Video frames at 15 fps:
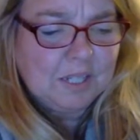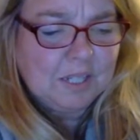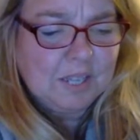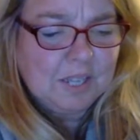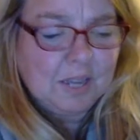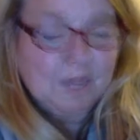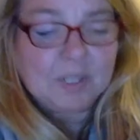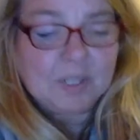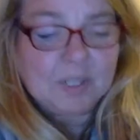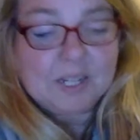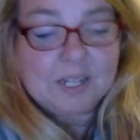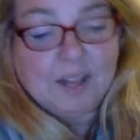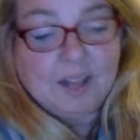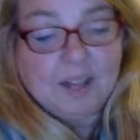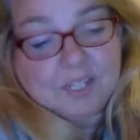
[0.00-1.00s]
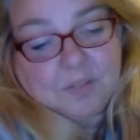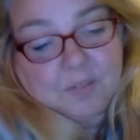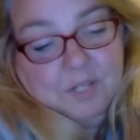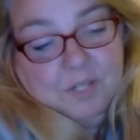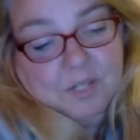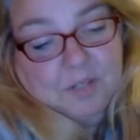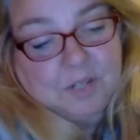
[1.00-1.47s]
I went to college
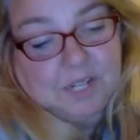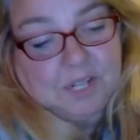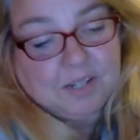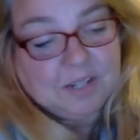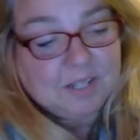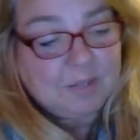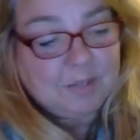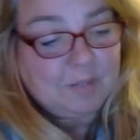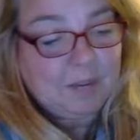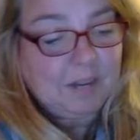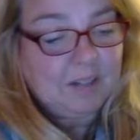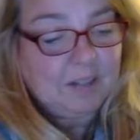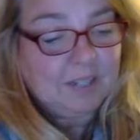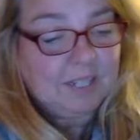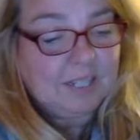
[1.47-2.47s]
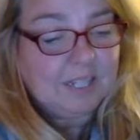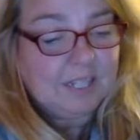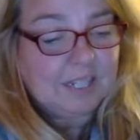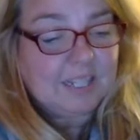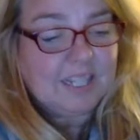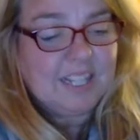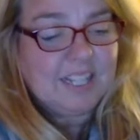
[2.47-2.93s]
for 2 years in Maryland,
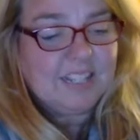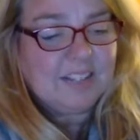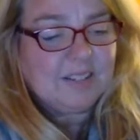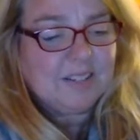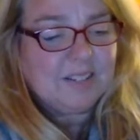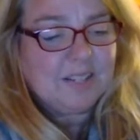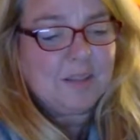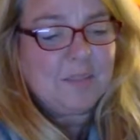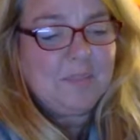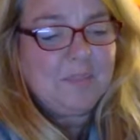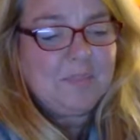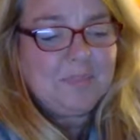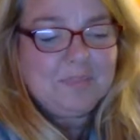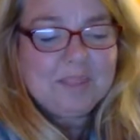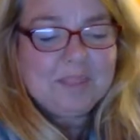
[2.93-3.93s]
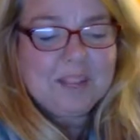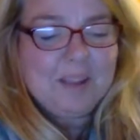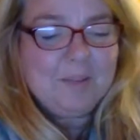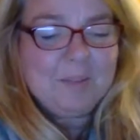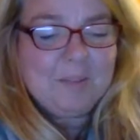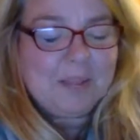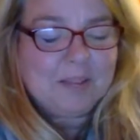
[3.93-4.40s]
and these are some
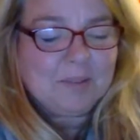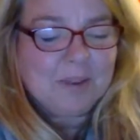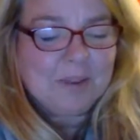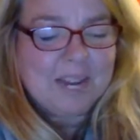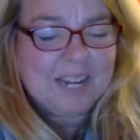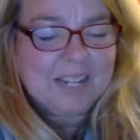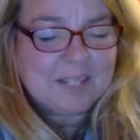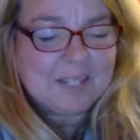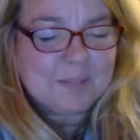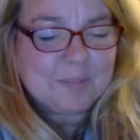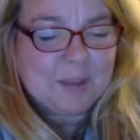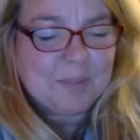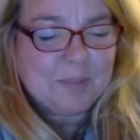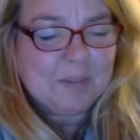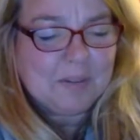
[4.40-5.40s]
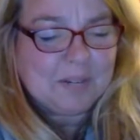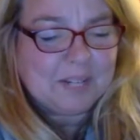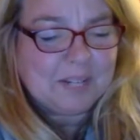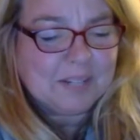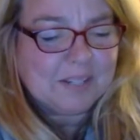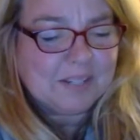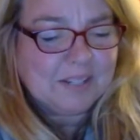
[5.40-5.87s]
of my greatest
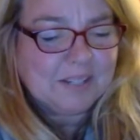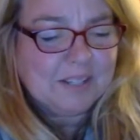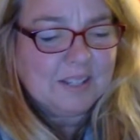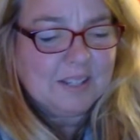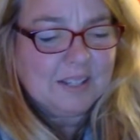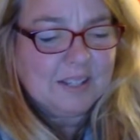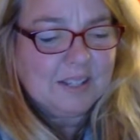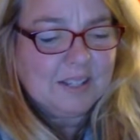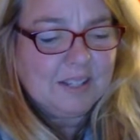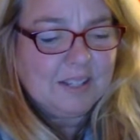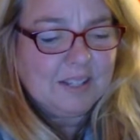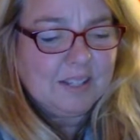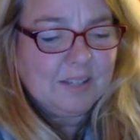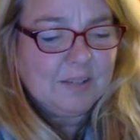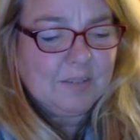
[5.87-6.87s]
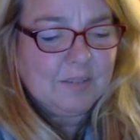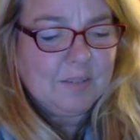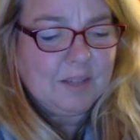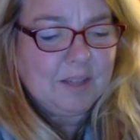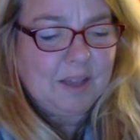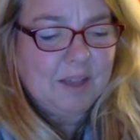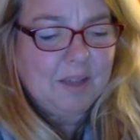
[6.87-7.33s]
memories.
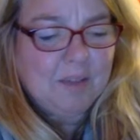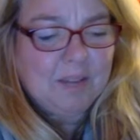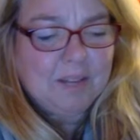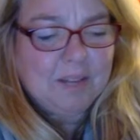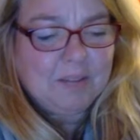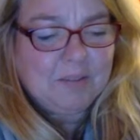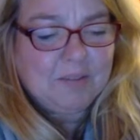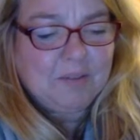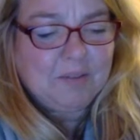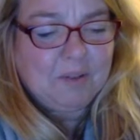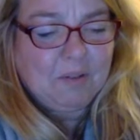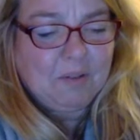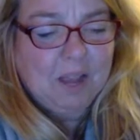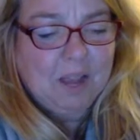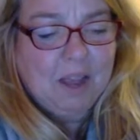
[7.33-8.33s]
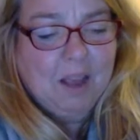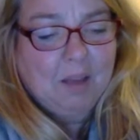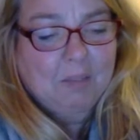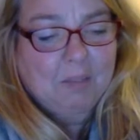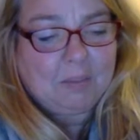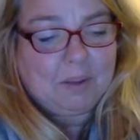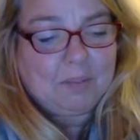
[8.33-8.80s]
We thought we'd grown
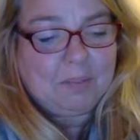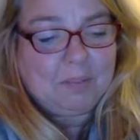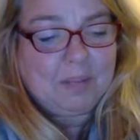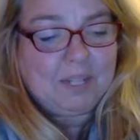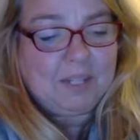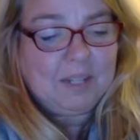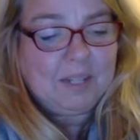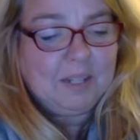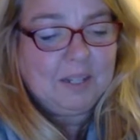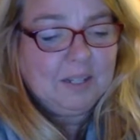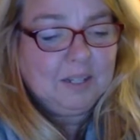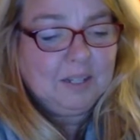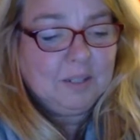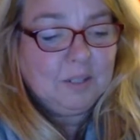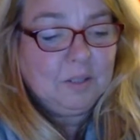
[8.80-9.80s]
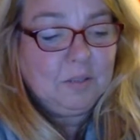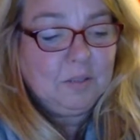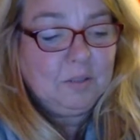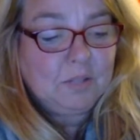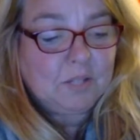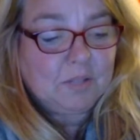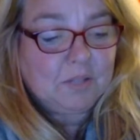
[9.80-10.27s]
up and been
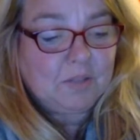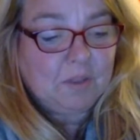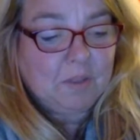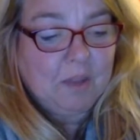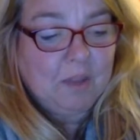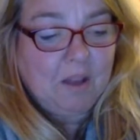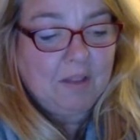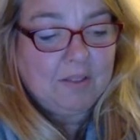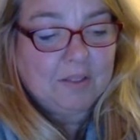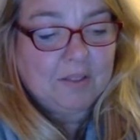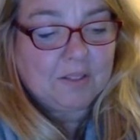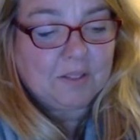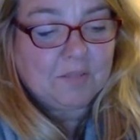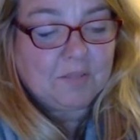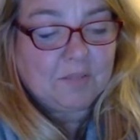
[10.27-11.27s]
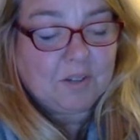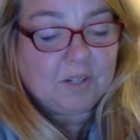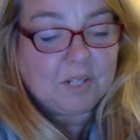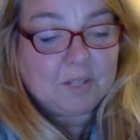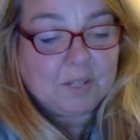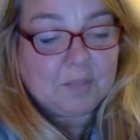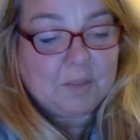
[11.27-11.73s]
loosed from all those
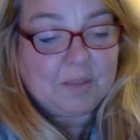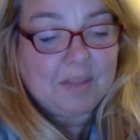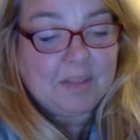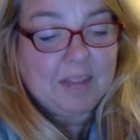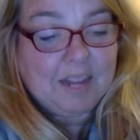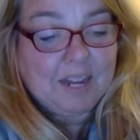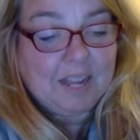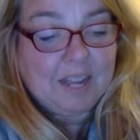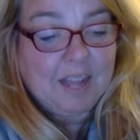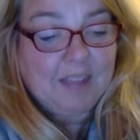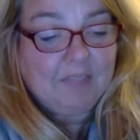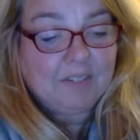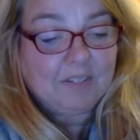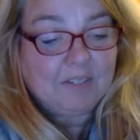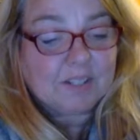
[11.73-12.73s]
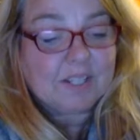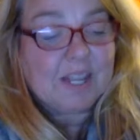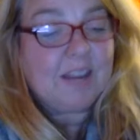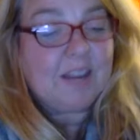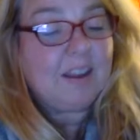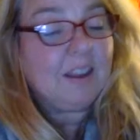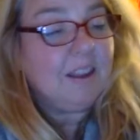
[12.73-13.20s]
first pathetic efforts at